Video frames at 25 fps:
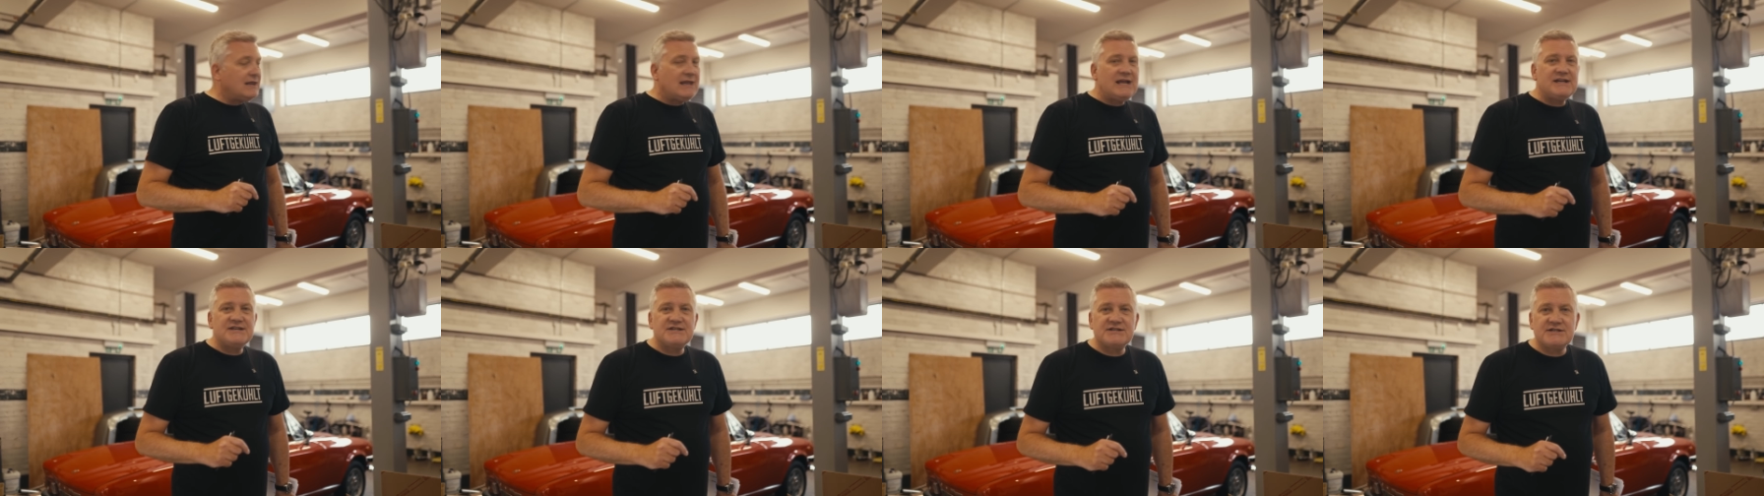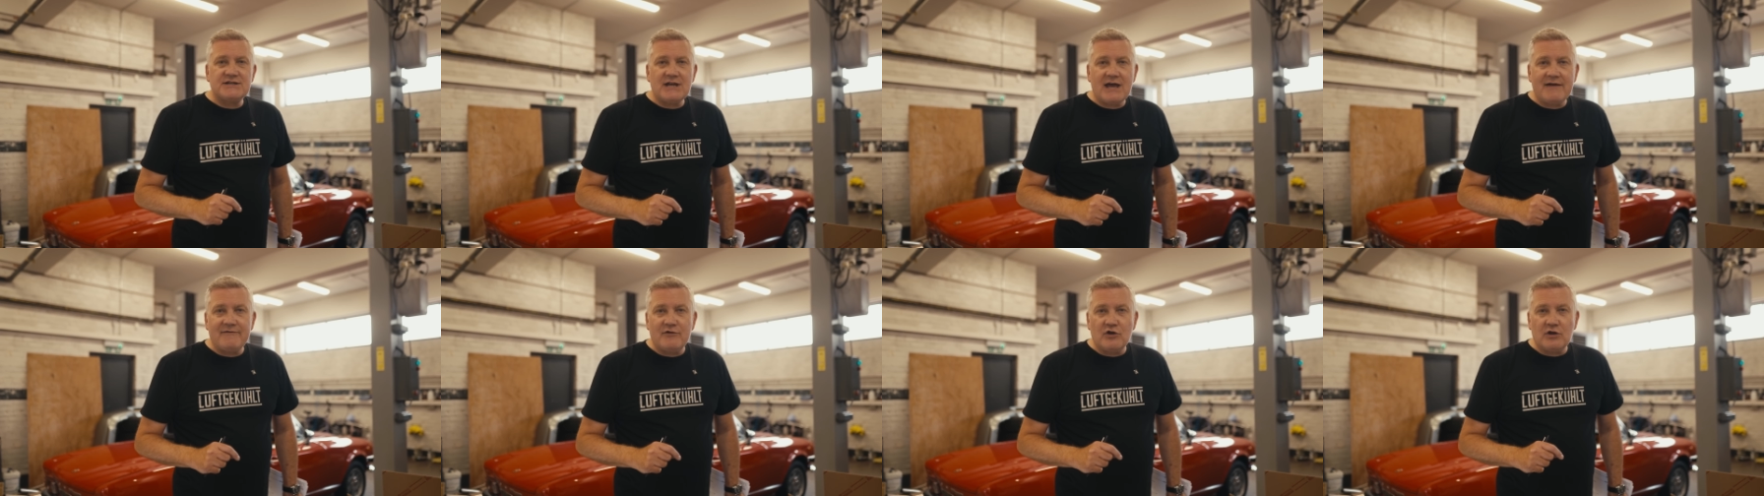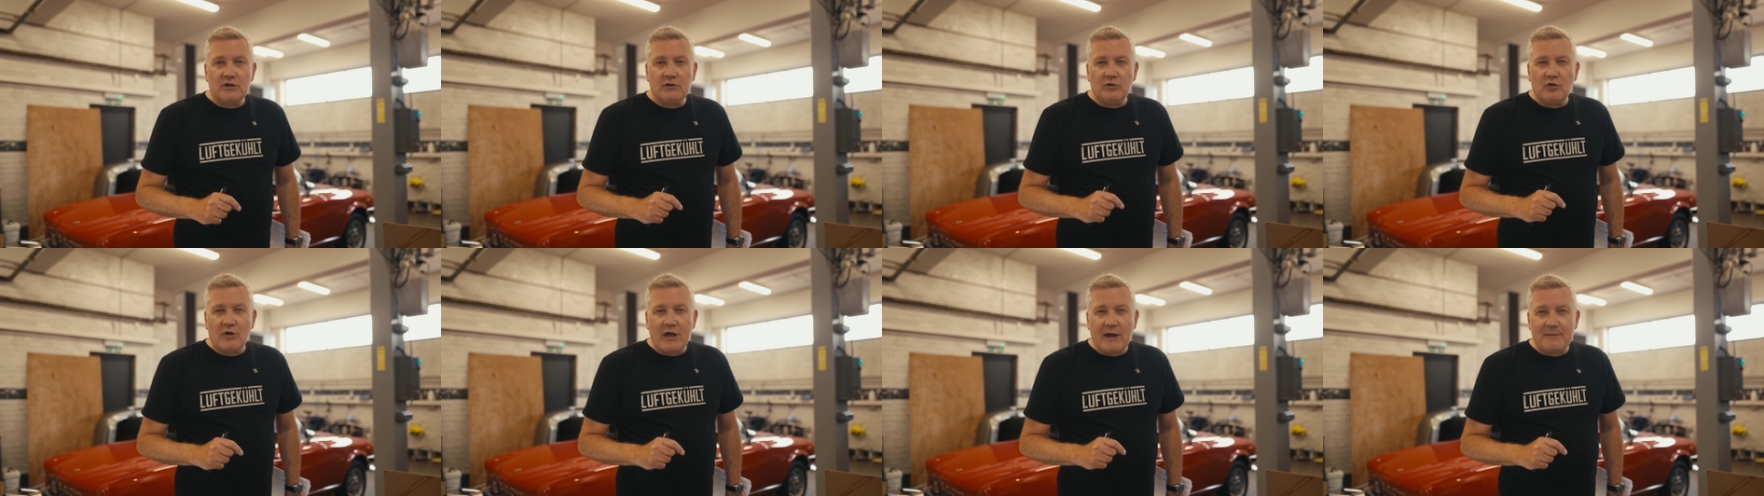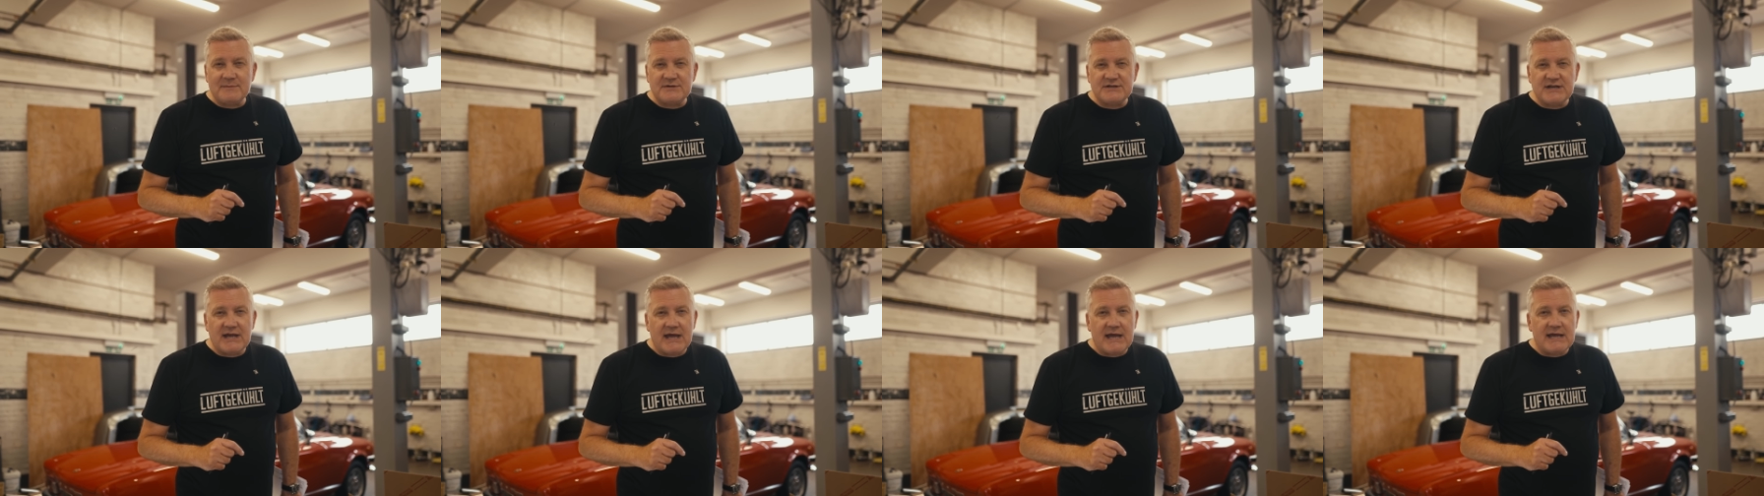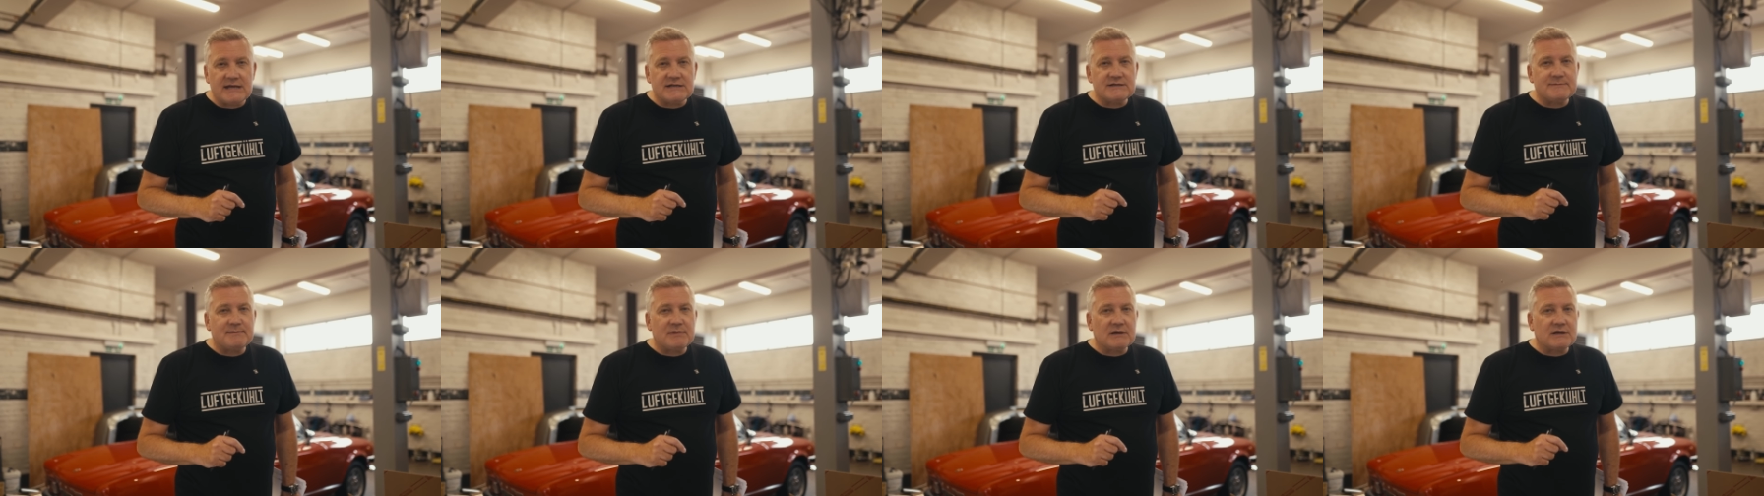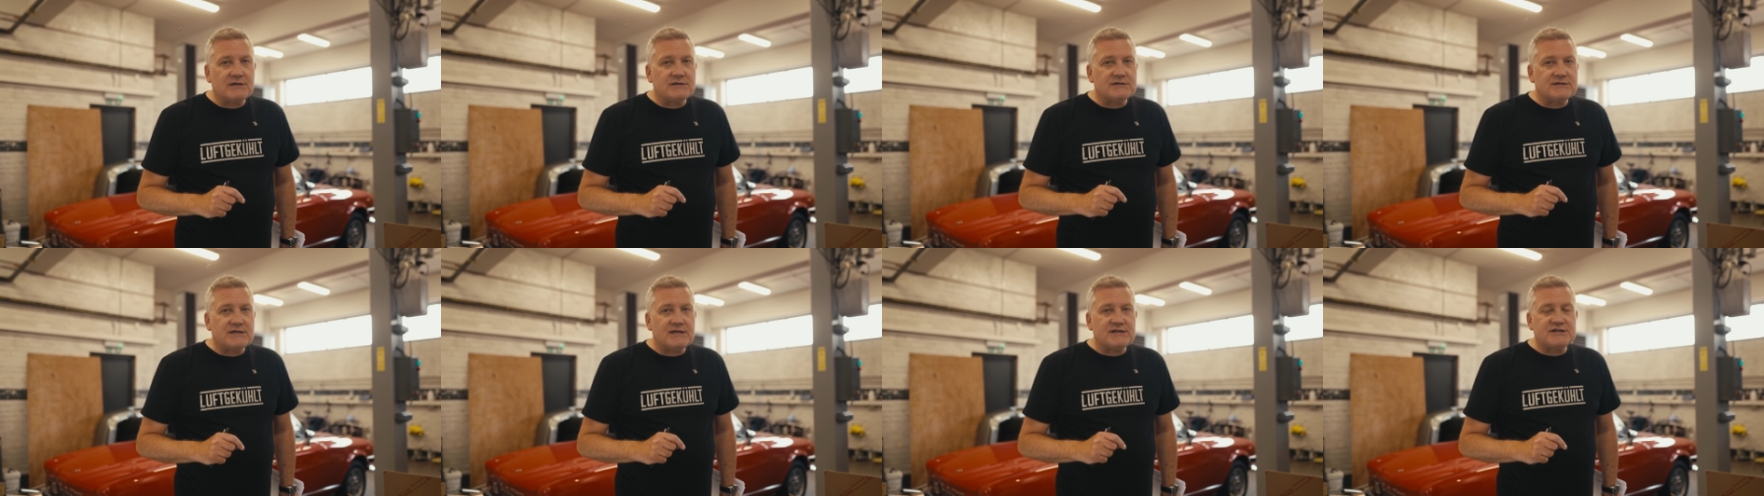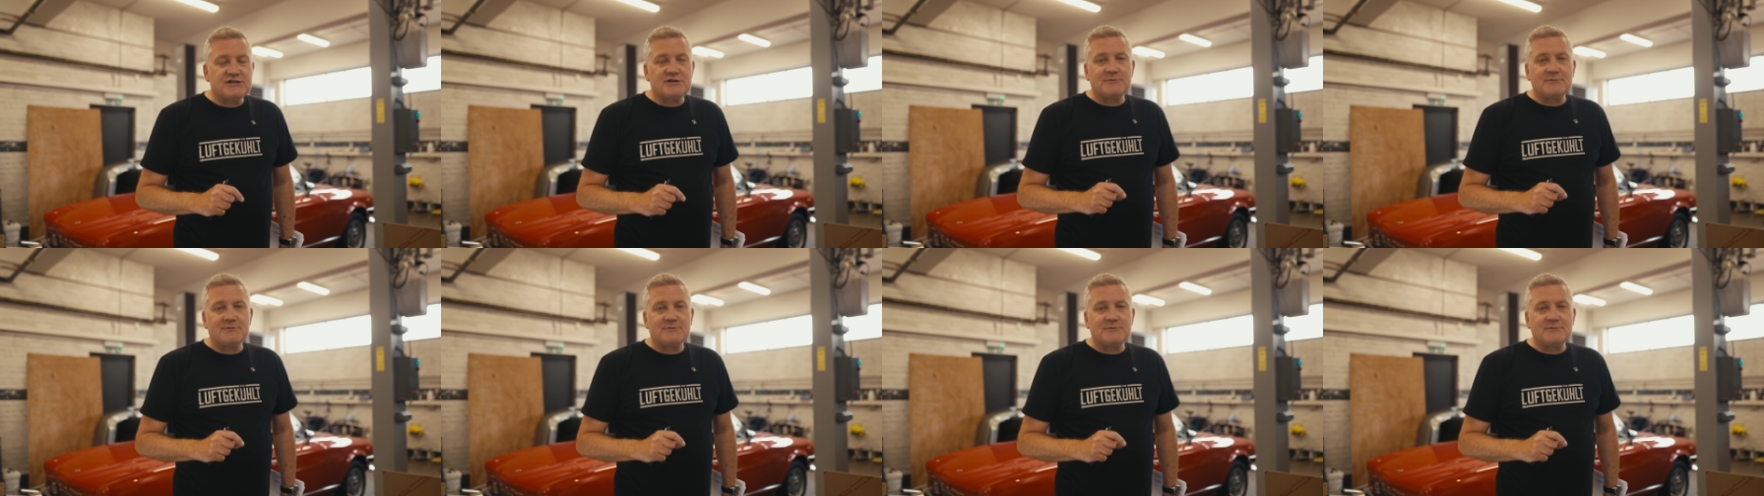Let's have a little look upstairs, because there's